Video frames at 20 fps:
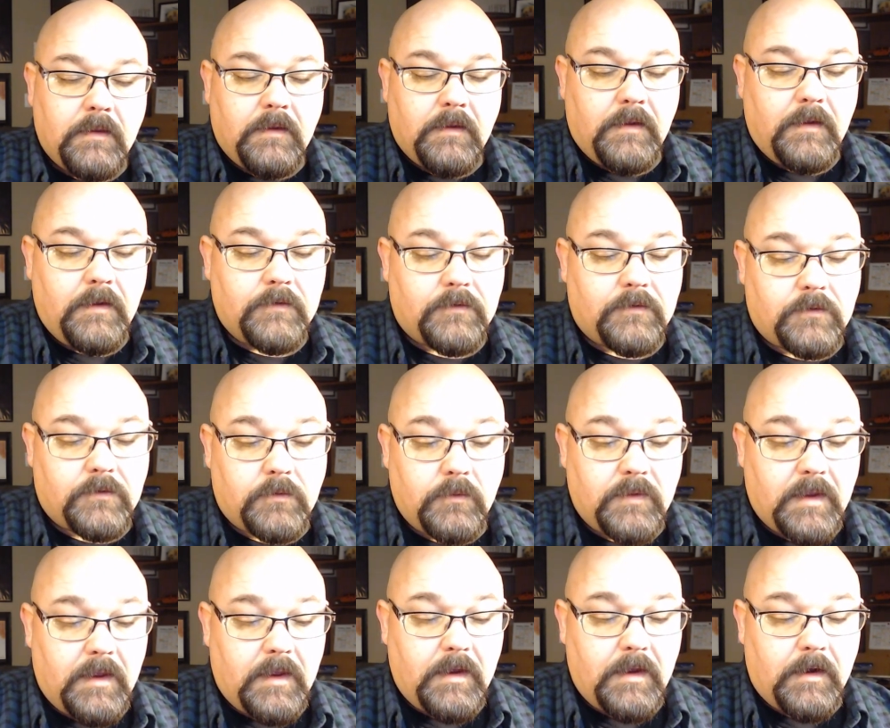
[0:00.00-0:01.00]
is through the
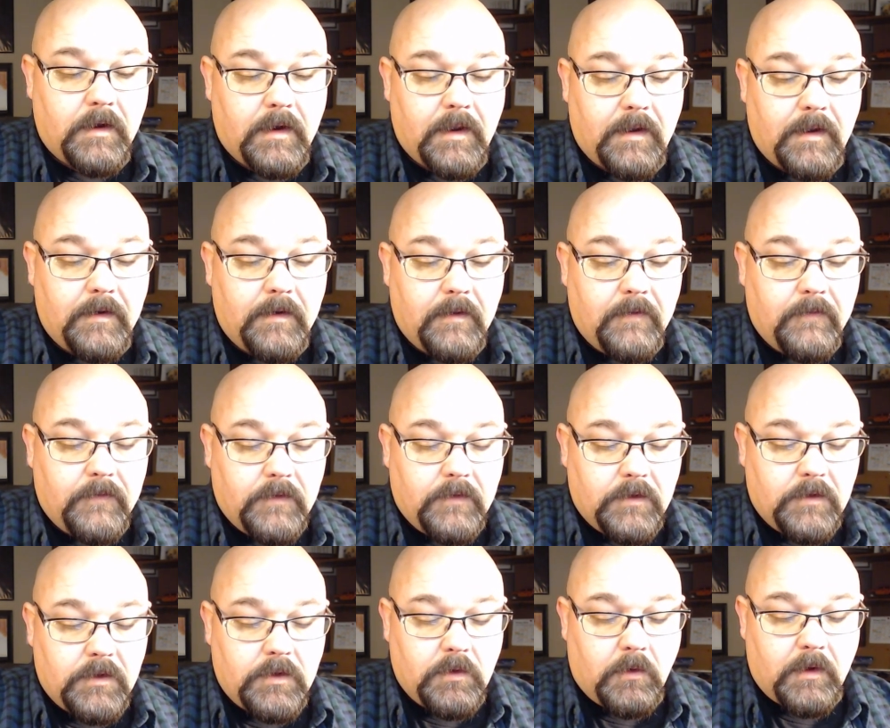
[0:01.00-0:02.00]
internet.
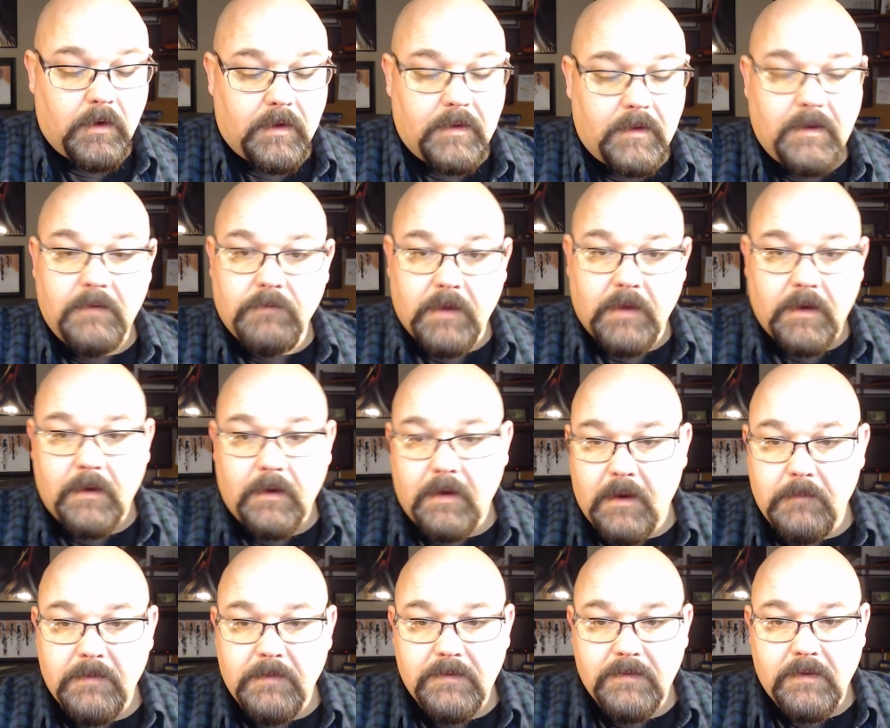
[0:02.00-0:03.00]
You're giving
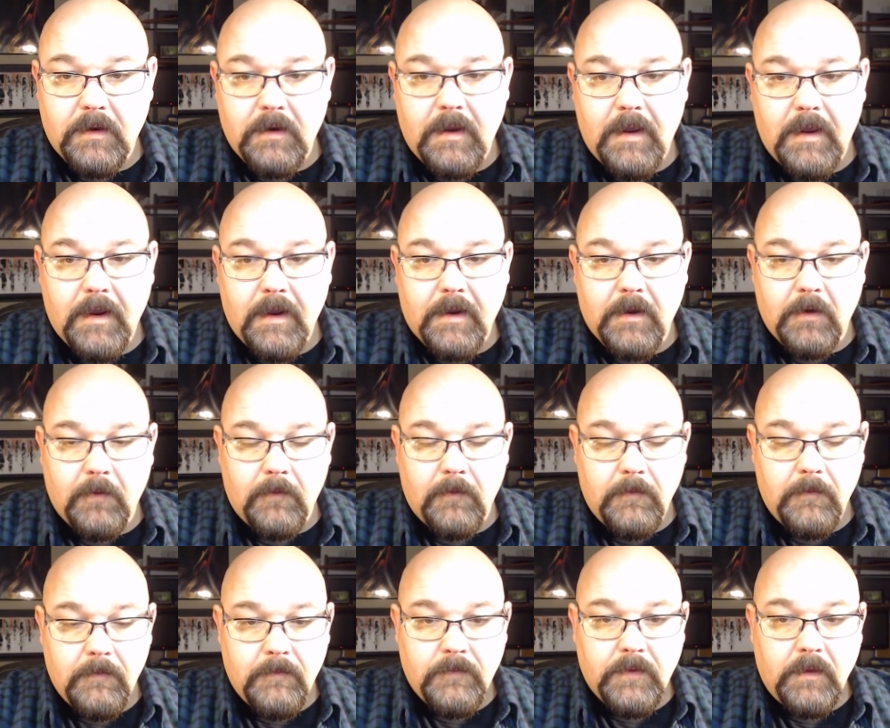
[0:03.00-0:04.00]
Amazon Echo
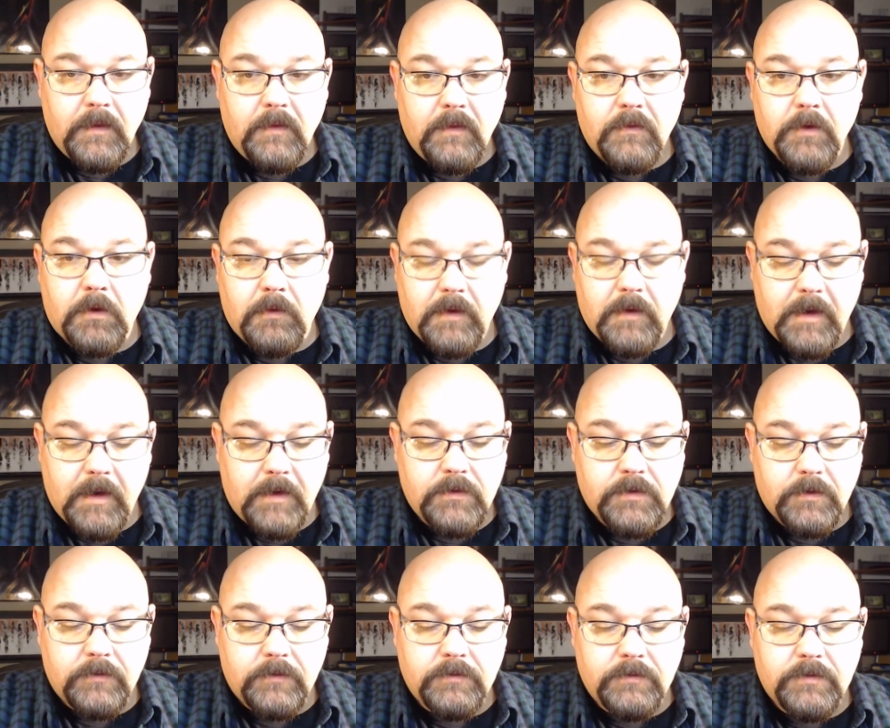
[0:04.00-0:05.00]
the
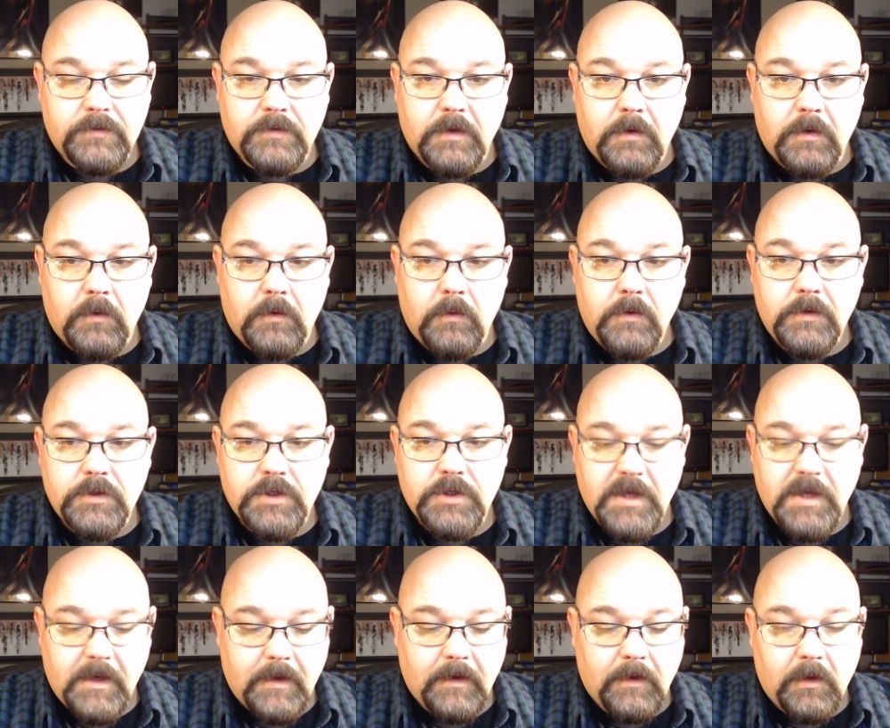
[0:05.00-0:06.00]
credentials so she
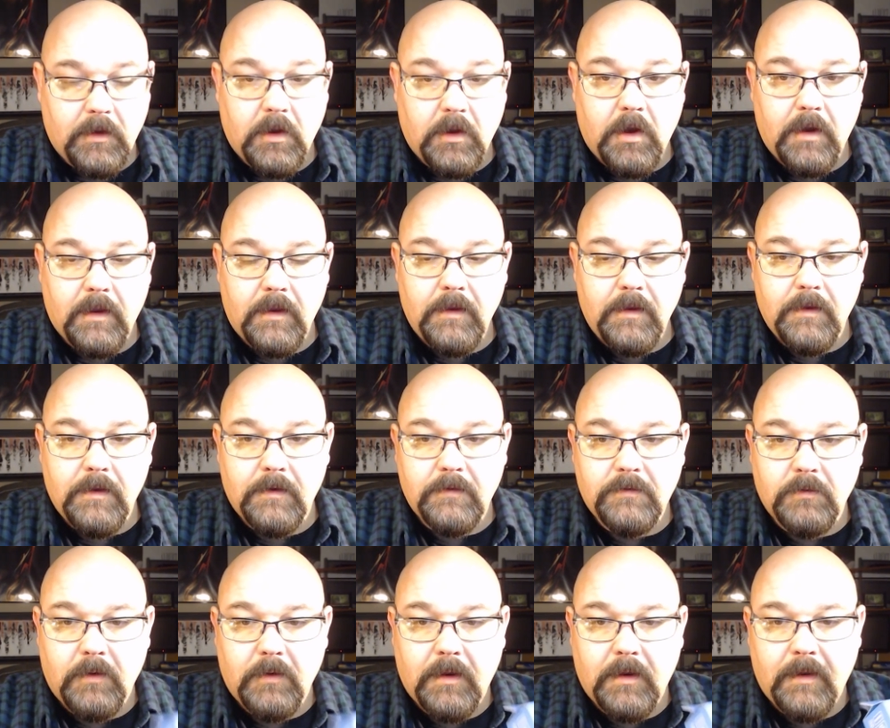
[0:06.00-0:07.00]
can log in,
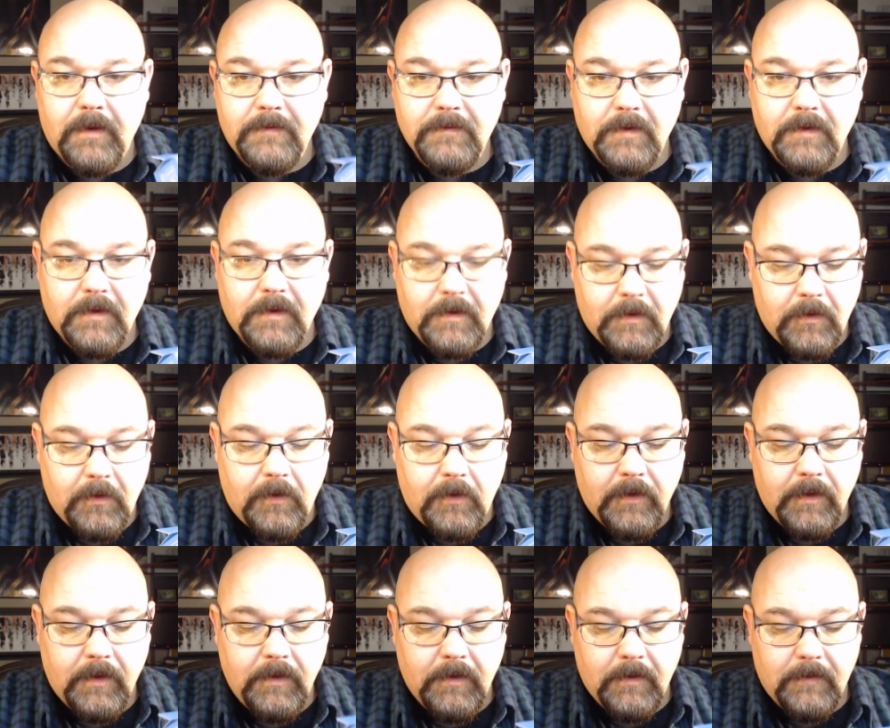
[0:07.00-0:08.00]
so Alexa can log
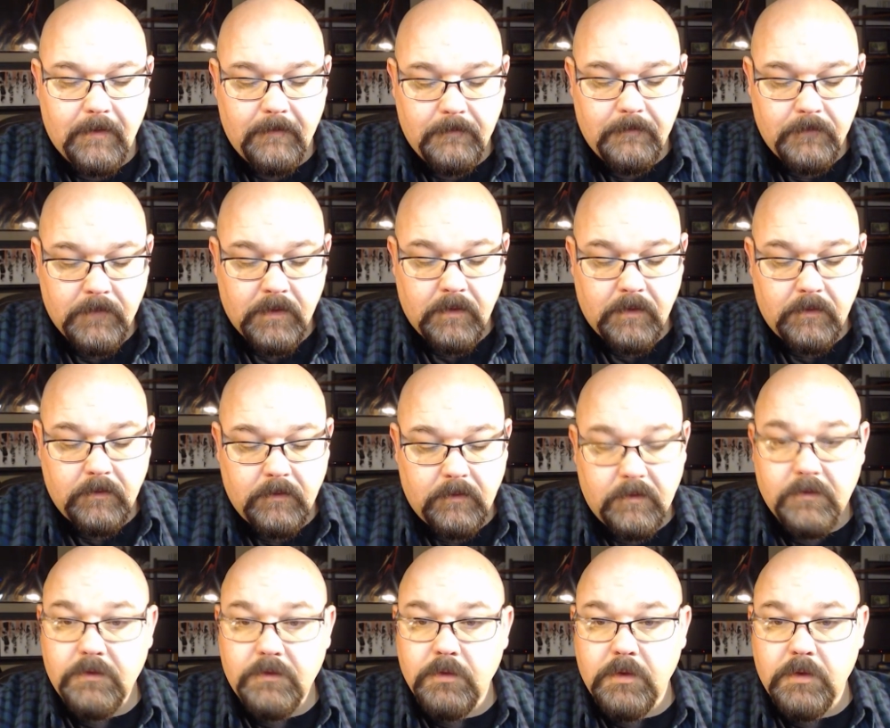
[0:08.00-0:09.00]
in
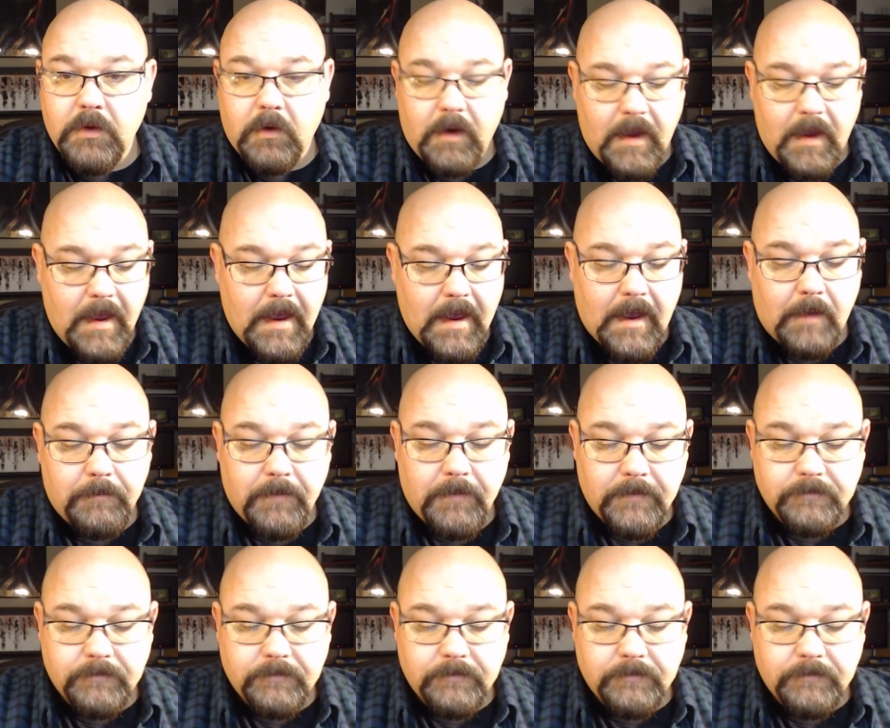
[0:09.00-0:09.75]
to your app